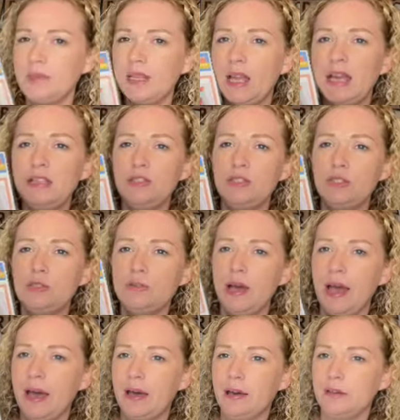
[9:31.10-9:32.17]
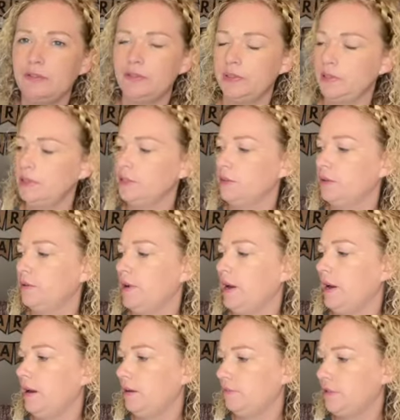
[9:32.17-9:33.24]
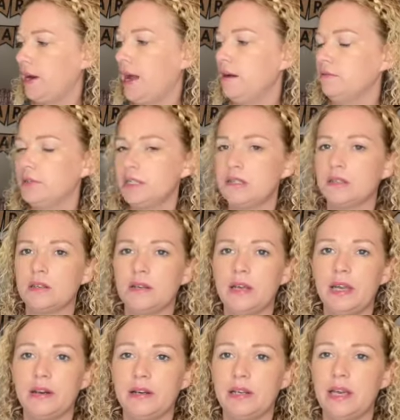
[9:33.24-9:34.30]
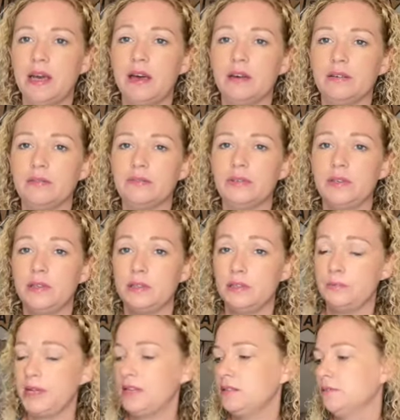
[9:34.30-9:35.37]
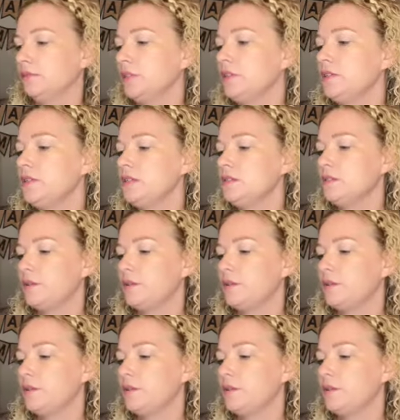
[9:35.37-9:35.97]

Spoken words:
I do have, you know, for every single area of the domains of learning.